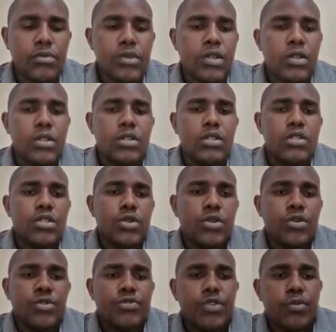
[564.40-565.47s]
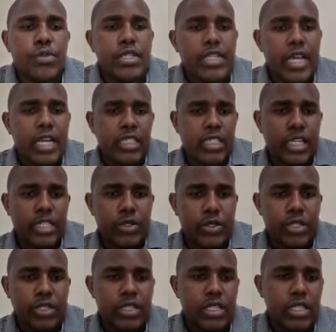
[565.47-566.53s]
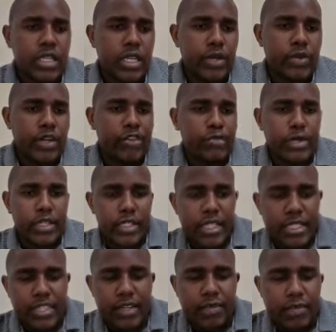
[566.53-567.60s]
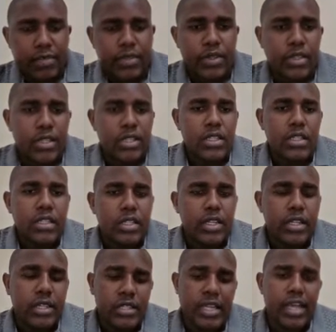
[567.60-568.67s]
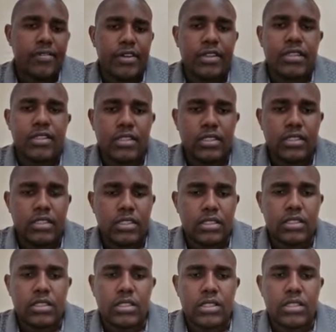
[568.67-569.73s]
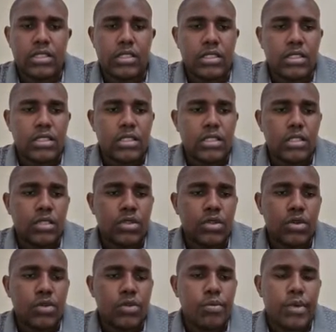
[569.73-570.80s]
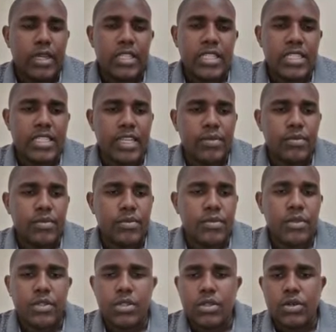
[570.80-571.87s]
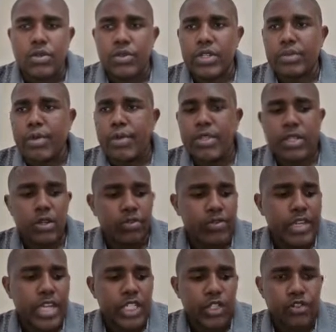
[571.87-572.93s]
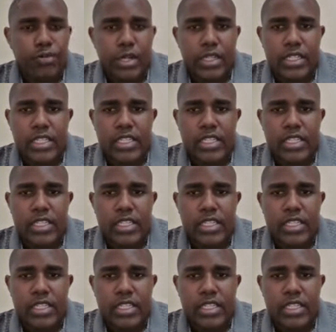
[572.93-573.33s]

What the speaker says: So from the reaction, as you can see here, we have magnesium and sulfur. So magnesium, we remember the configuration of magnesium.